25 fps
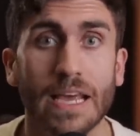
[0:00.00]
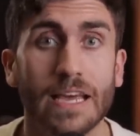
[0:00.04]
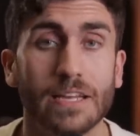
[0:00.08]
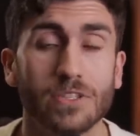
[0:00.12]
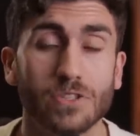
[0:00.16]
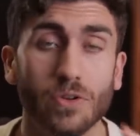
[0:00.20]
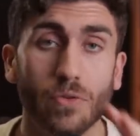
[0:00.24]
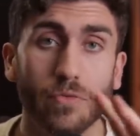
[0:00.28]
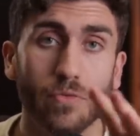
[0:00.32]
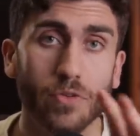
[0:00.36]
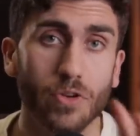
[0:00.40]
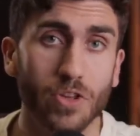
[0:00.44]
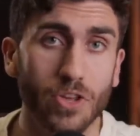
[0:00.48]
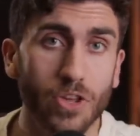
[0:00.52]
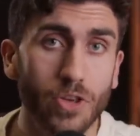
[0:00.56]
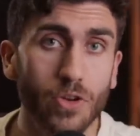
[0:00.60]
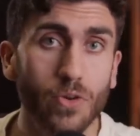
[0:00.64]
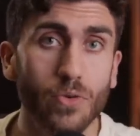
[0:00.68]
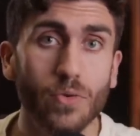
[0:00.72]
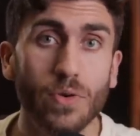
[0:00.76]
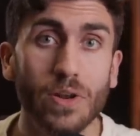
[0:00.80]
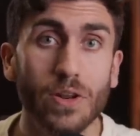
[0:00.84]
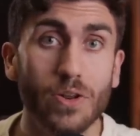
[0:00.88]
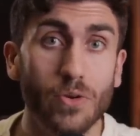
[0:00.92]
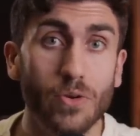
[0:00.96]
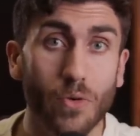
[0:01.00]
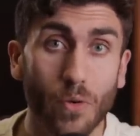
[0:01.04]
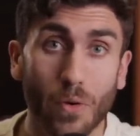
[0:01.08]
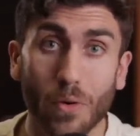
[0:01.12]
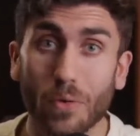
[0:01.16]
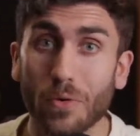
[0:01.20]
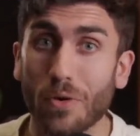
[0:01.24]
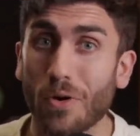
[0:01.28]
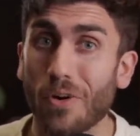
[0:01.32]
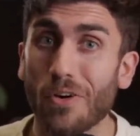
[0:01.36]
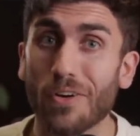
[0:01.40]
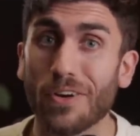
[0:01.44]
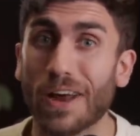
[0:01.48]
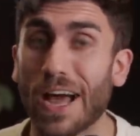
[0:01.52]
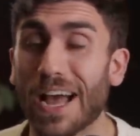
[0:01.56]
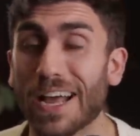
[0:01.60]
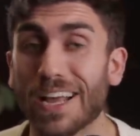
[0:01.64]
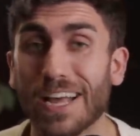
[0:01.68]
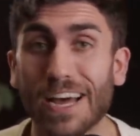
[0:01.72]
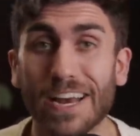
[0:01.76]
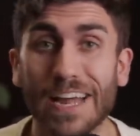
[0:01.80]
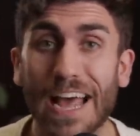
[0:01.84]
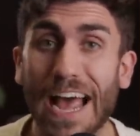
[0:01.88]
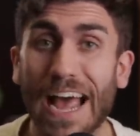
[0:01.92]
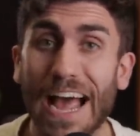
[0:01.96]
And so for you, in your own heart, I
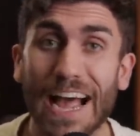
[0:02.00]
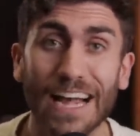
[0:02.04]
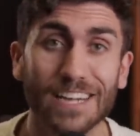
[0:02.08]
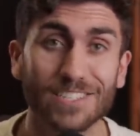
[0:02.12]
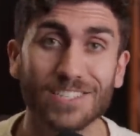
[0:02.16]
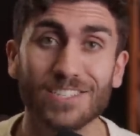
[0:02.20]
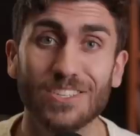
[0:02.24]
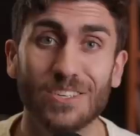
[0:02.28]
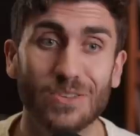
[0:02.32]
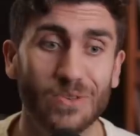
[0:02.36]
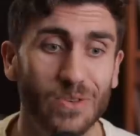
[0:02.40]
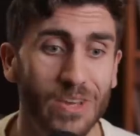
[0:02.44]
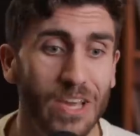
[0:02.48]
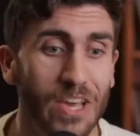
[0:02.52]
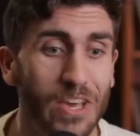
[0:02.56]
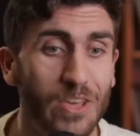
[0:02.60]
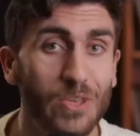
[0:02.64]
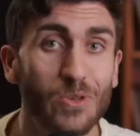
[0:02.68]
got to ask you,